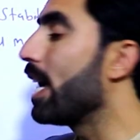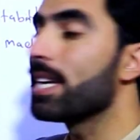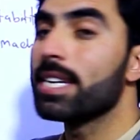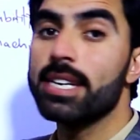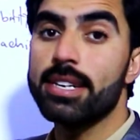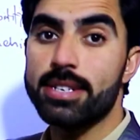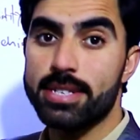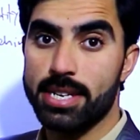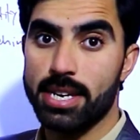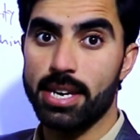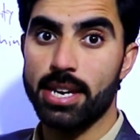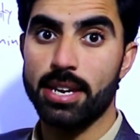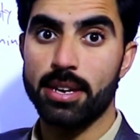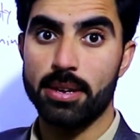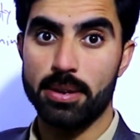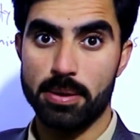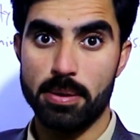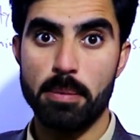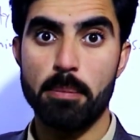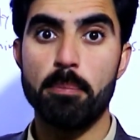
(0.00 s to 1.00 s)
I can say
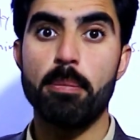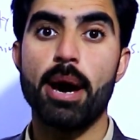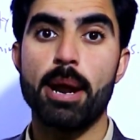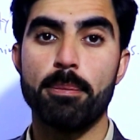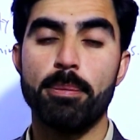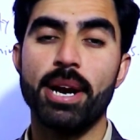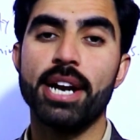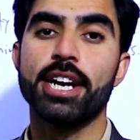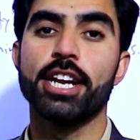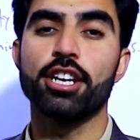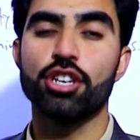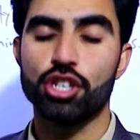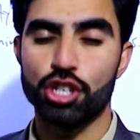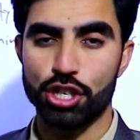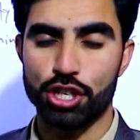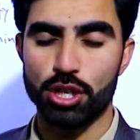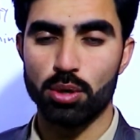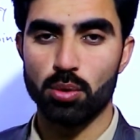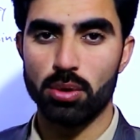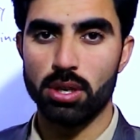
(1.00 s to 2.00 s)
bar bending
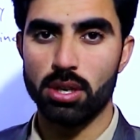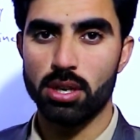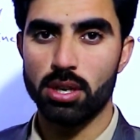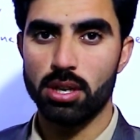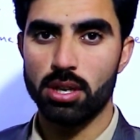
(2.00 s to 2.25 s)
schedule.